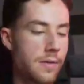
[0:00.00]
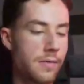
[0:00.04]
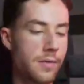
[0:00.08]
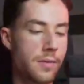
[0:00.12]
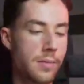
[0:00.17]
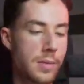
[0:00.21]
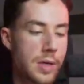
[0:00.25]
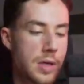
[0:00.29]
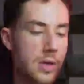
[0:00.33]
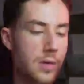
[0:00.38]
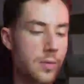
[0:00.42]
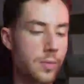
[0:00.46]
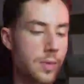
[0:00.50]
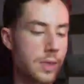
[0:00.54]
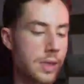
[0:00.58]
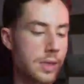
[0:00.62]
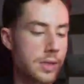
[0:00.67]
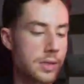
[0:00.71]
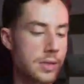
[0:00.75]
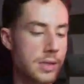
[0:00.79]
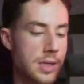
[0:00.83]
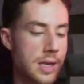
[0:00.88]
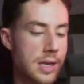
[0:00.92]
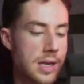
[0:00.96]
And from here, we can
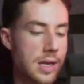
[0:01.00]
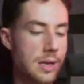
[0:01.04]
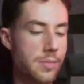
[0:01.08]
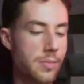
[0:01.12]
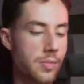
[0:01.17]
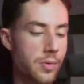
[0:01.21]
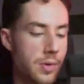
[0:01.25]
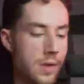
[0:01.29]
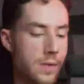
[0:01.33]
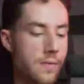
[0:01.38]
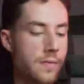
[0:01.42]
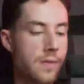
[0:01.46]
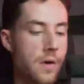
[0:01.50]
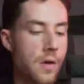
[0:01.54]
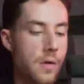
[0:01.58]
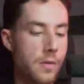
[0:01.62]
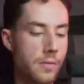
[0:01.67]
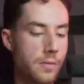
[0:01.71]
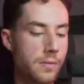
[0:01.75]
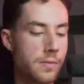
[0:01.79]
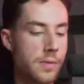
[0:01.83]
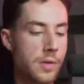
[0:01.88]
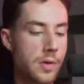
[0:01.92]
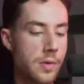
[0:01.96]
just get a brief
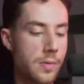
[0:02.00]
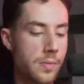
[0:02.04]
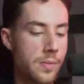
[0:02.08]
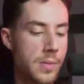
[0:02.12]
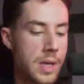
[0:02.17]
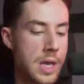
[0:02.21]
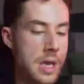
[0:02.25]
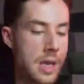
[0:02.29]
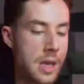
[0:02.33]
overview